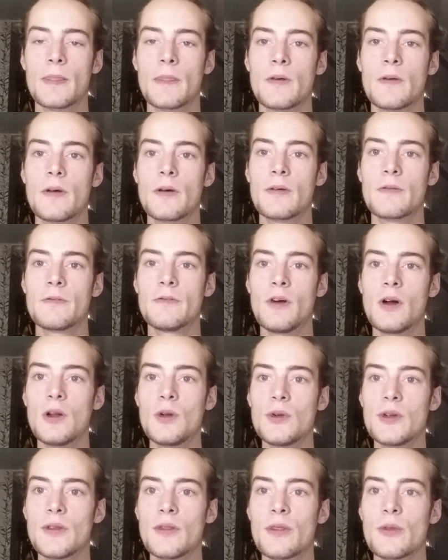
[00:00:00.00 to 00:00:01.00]
the
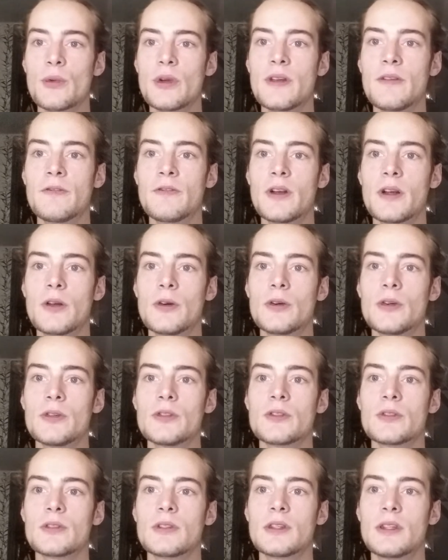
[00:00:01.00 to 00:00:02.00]
following three
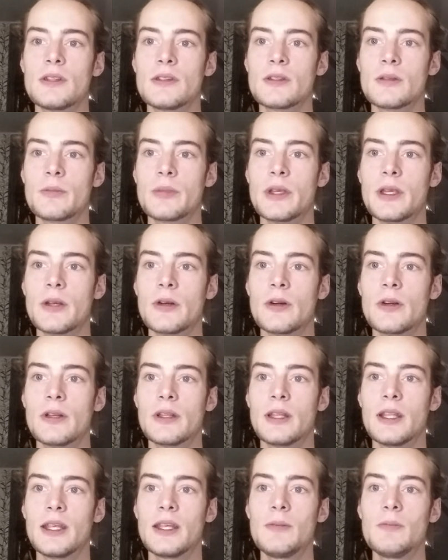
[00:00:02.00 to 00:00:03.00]
fetters disappear,
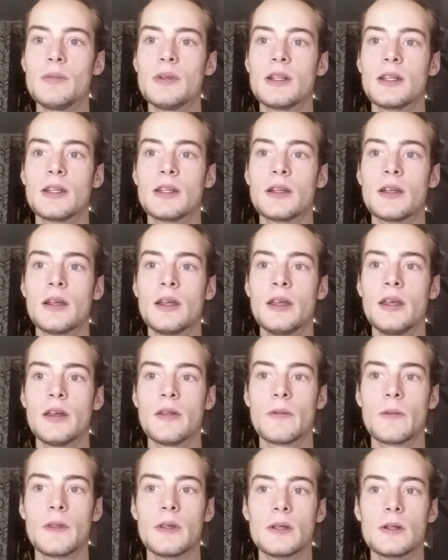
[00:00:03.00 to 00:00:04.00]
namely,
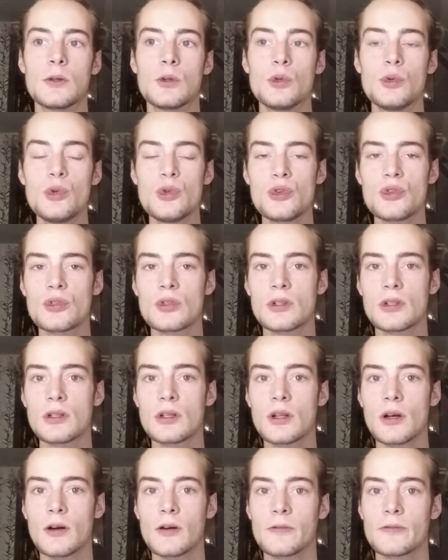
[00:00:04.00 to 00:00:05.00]
the
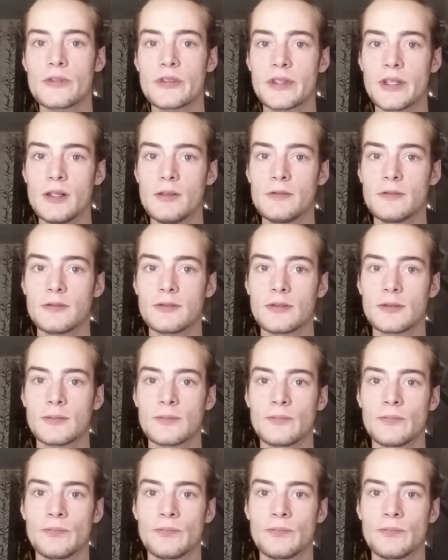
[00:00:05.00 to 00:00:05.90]
illusion of self,